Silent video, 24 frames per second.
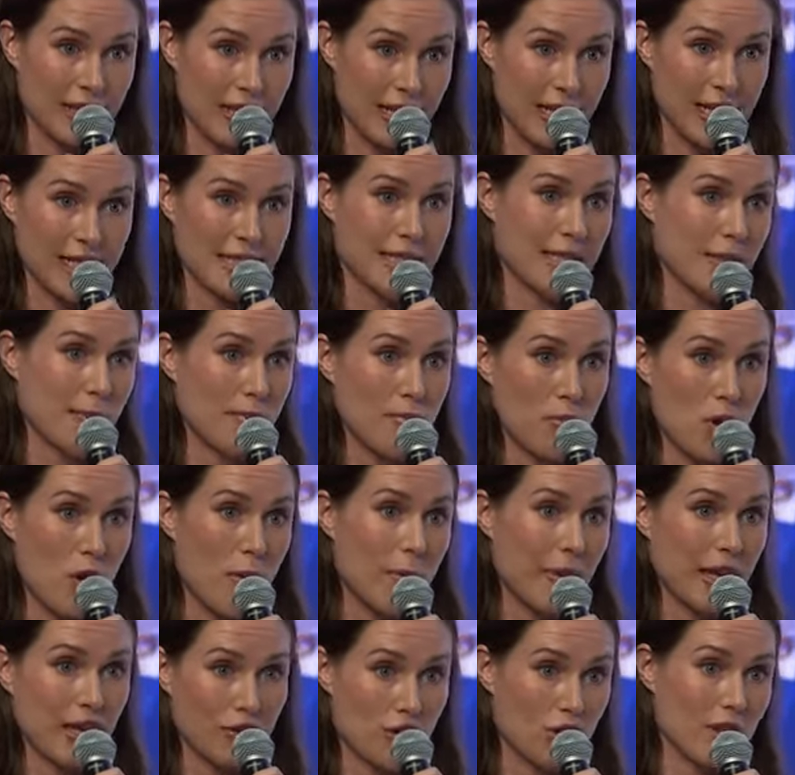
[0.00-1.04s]
is
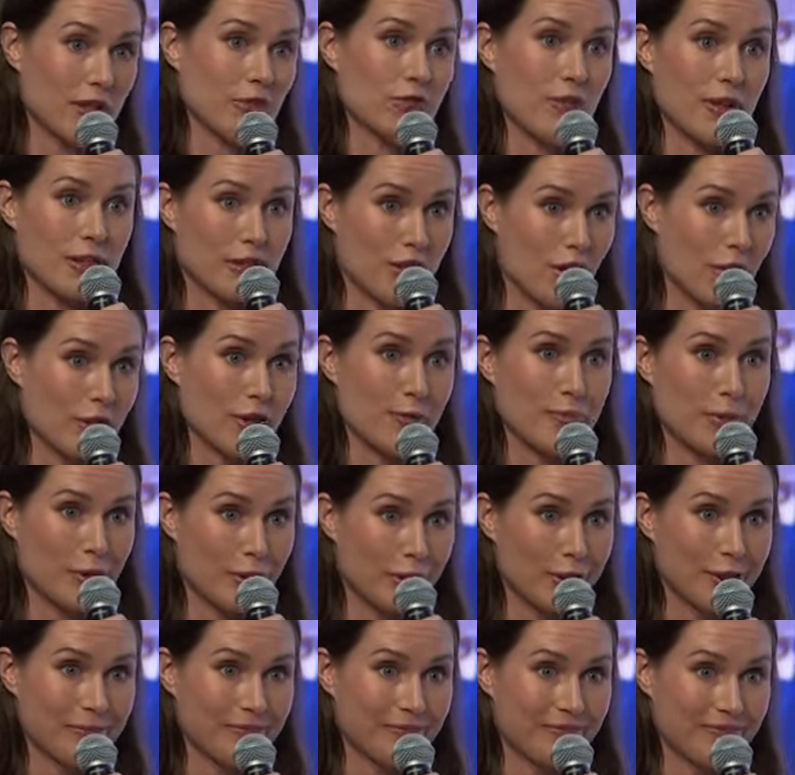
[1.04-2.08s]
bombing children's
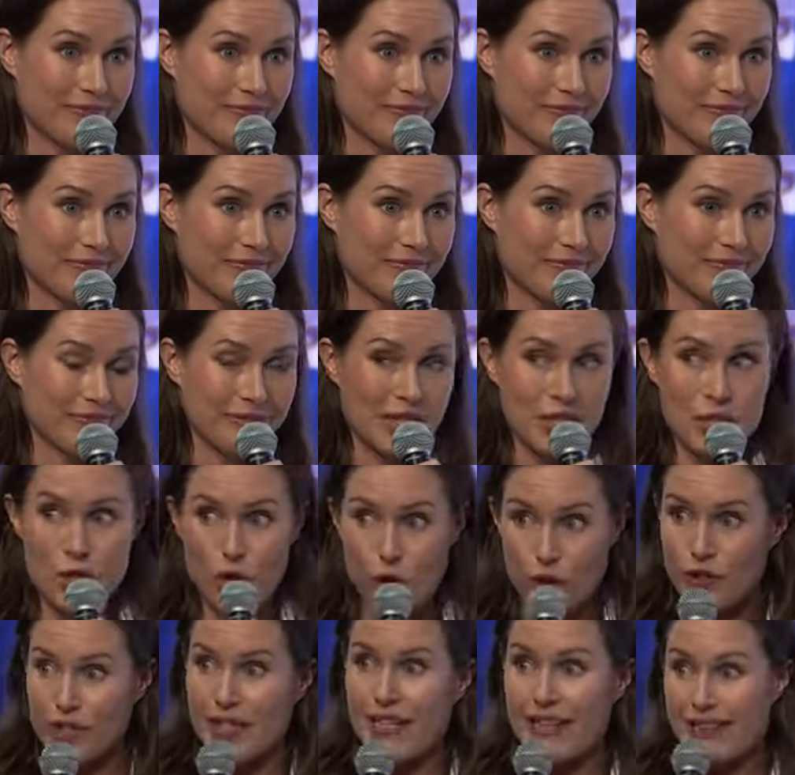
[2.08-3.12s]
hospital. Yeah.
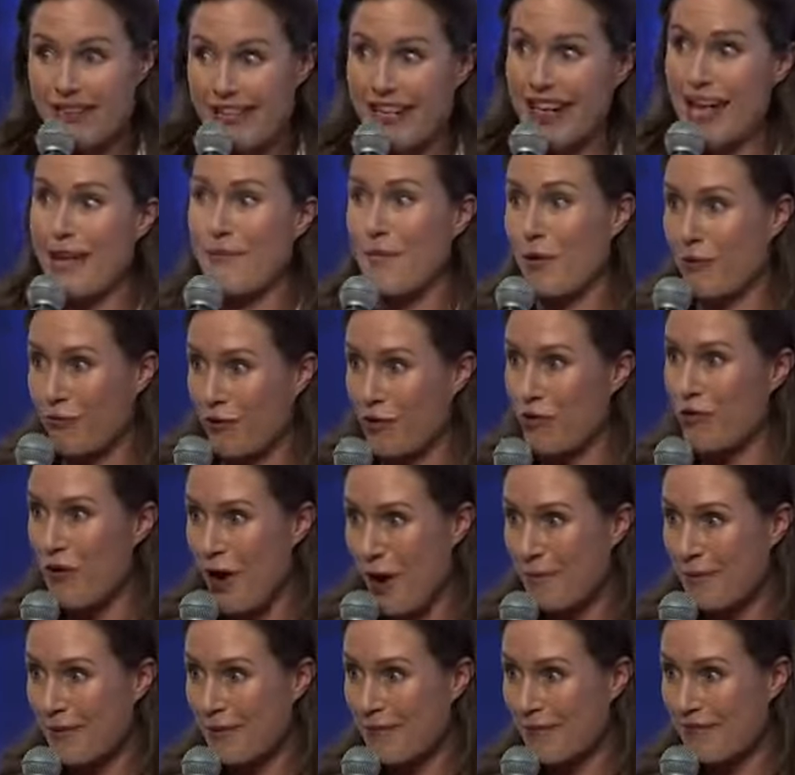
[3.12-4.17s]
Not in the name of
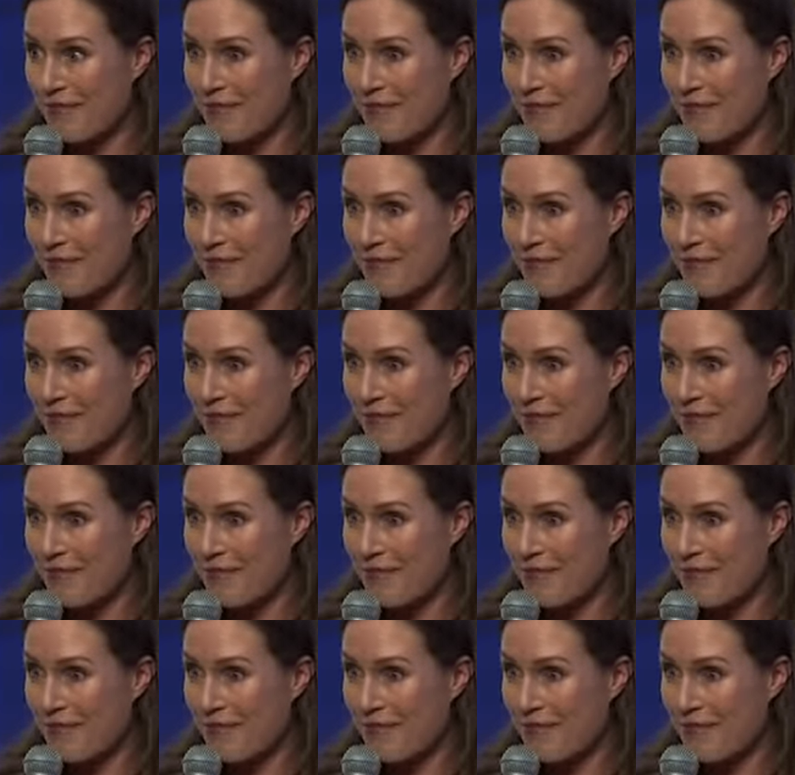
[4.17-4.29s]
Europe.